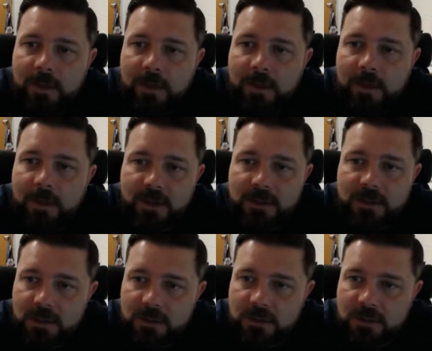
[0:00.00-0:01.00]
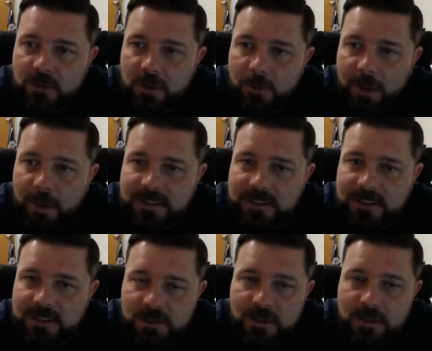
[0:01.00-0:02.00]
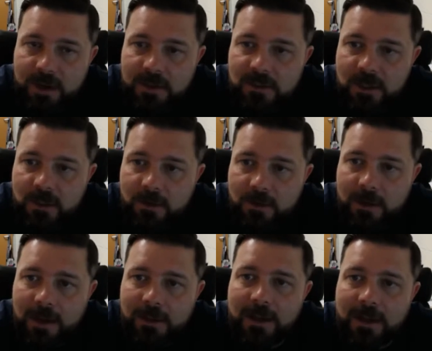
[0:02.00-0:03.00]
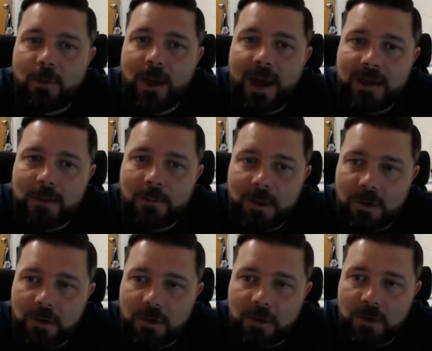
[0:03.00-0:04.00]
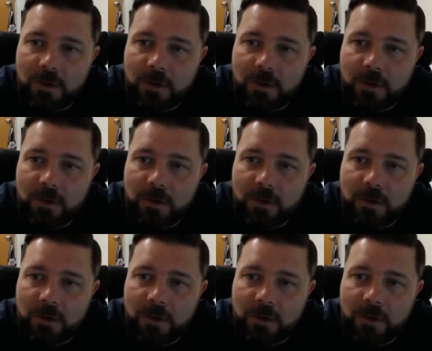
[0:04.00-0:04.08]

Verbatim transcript: eight players there serving and passing e- at each other, and then you add in middles,